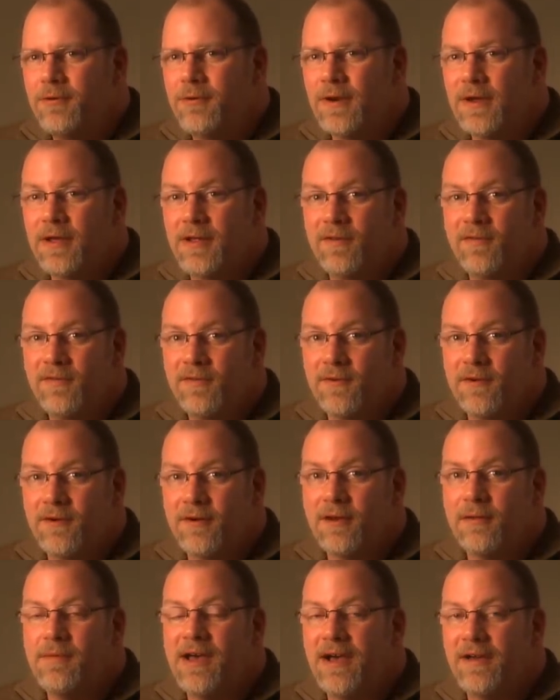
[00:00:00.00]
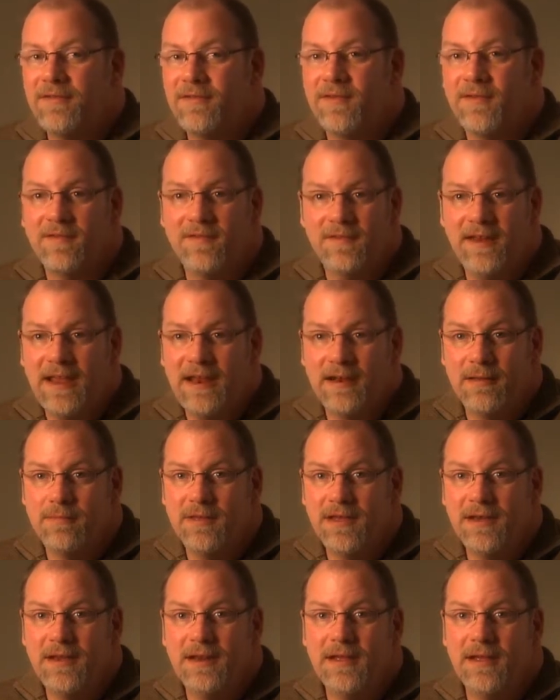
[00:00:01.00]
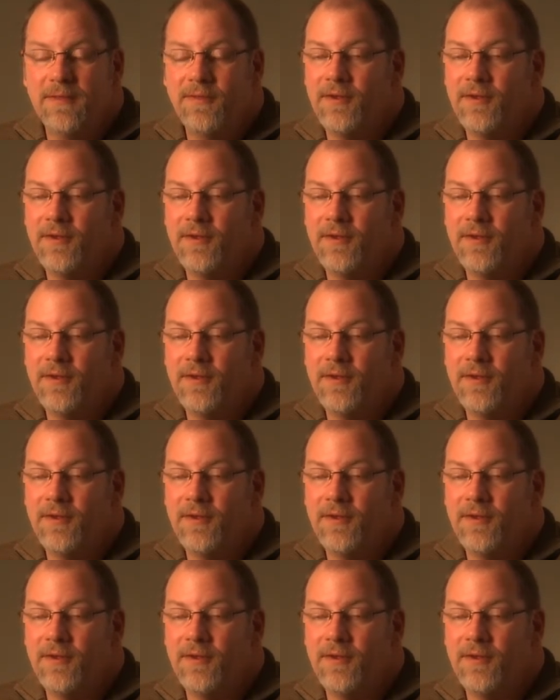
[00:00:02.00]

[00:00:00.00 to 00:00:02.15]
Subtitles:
are concerned about sustainability